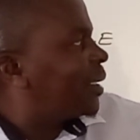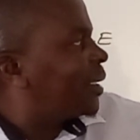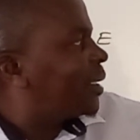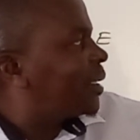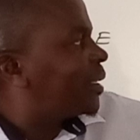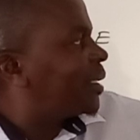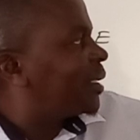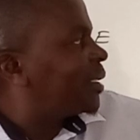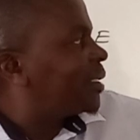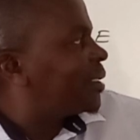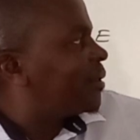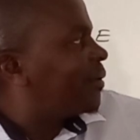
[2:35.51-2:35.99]
and
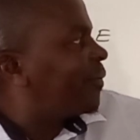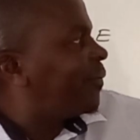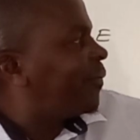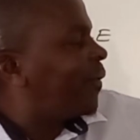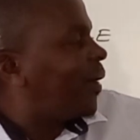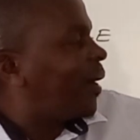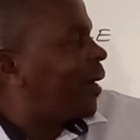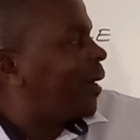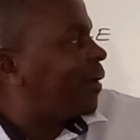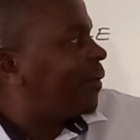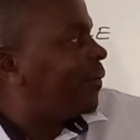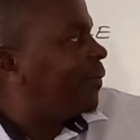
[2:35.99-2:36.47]

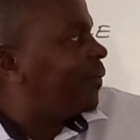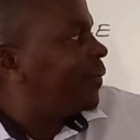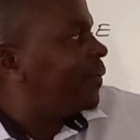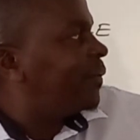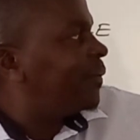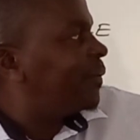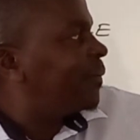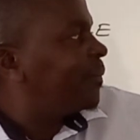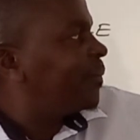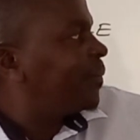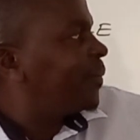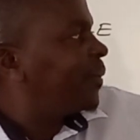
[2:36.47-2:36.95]
35,
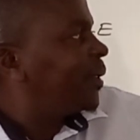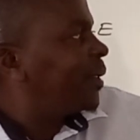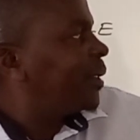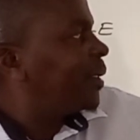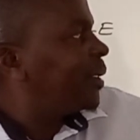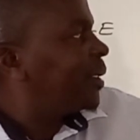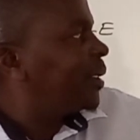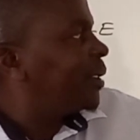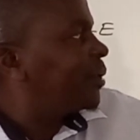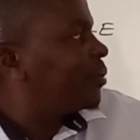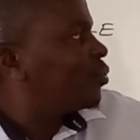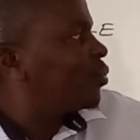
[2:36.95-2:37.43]

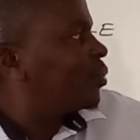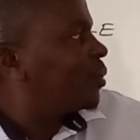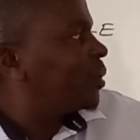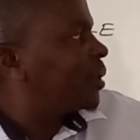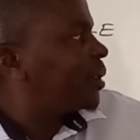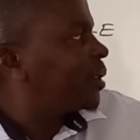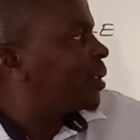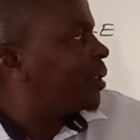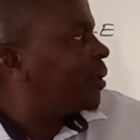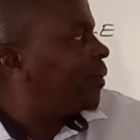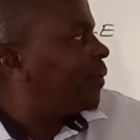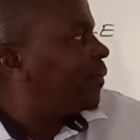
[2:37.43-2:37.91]
it will
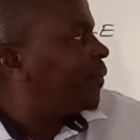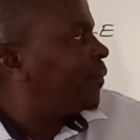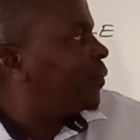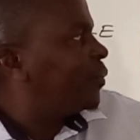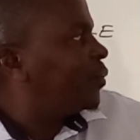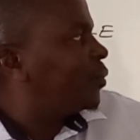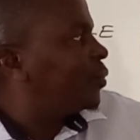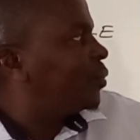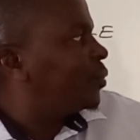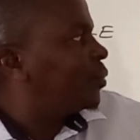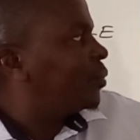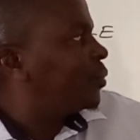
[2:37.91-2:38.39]
give
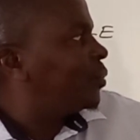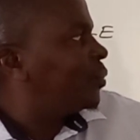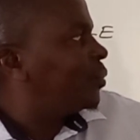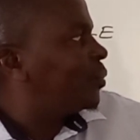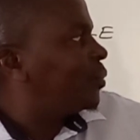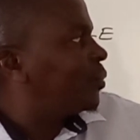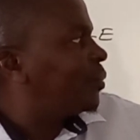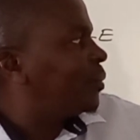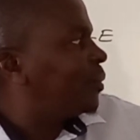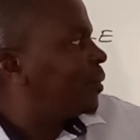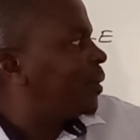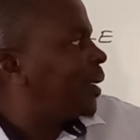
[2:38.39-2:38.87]

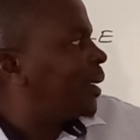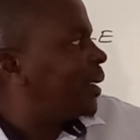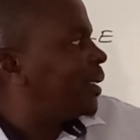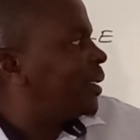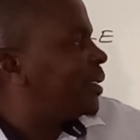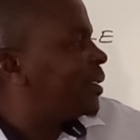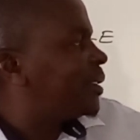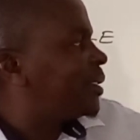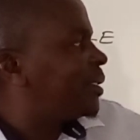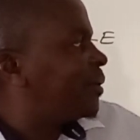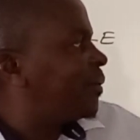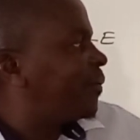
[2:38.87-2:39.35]
you
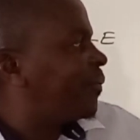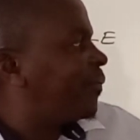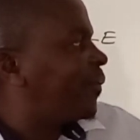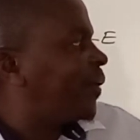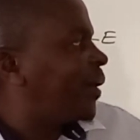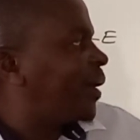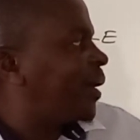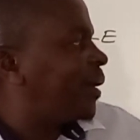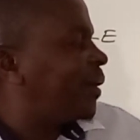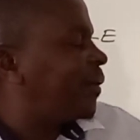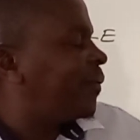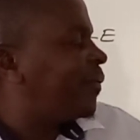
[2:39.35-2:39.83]

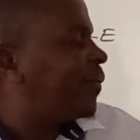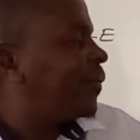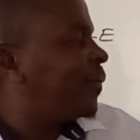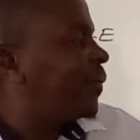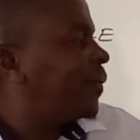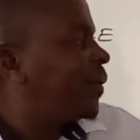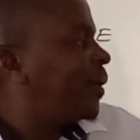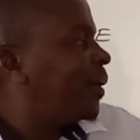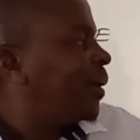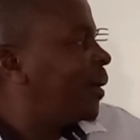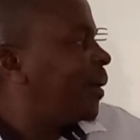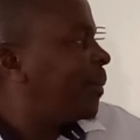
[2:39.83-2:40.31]
95
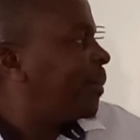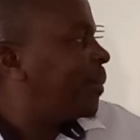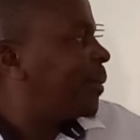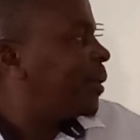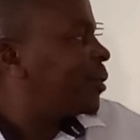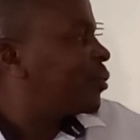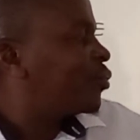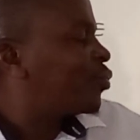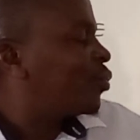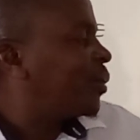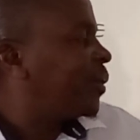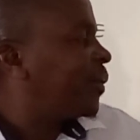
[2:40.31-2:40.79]

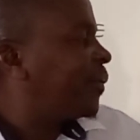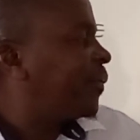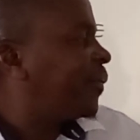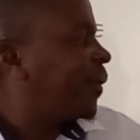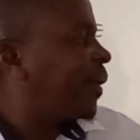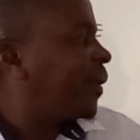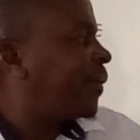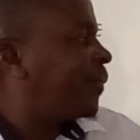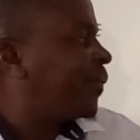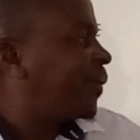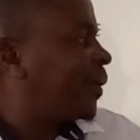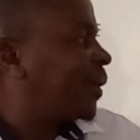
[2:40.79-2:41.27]
plus
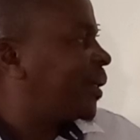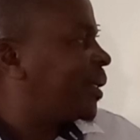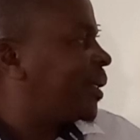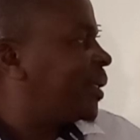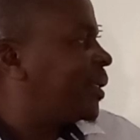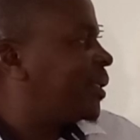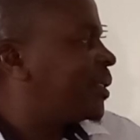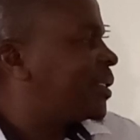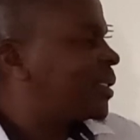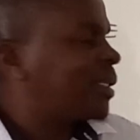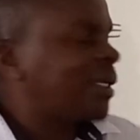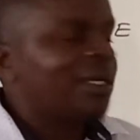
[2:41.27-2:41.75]
25,
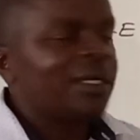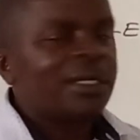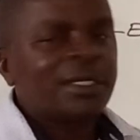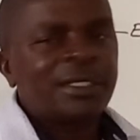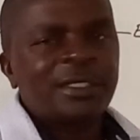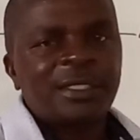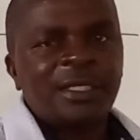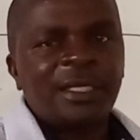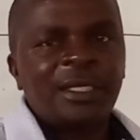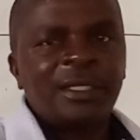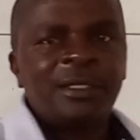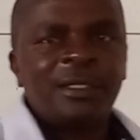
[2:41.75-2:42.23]
again is
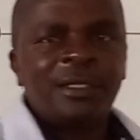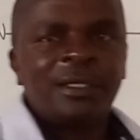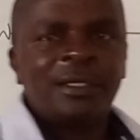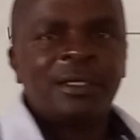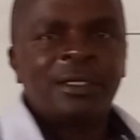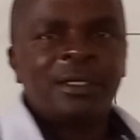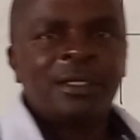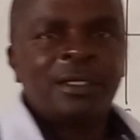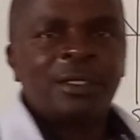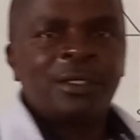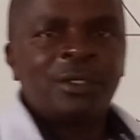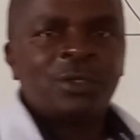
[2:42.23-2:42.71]

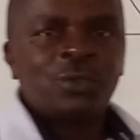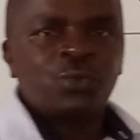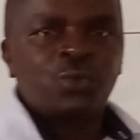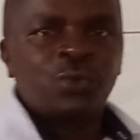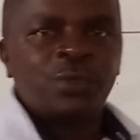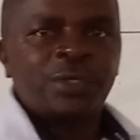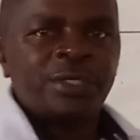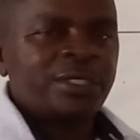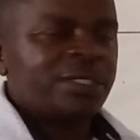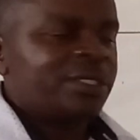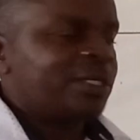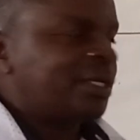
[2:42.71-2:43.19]

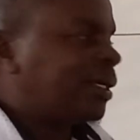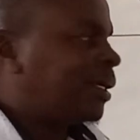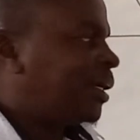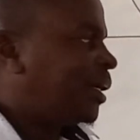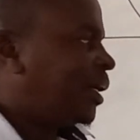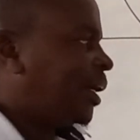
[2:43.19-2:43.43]
120.